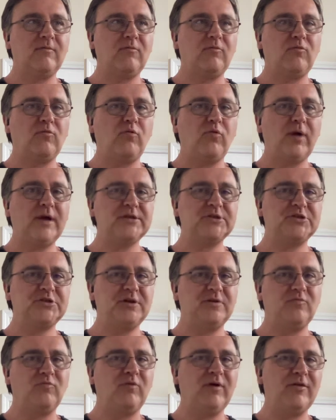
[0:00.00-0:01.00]

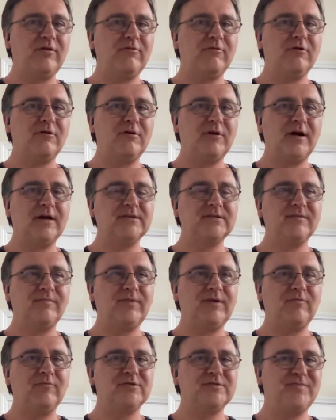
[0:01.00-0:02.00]
question whether or not
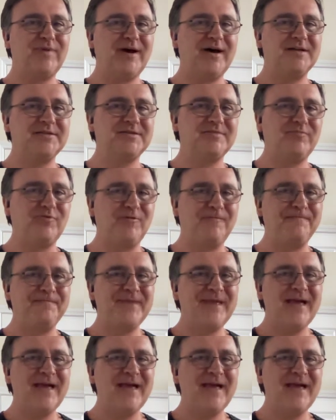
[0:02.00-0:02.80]
something was possible.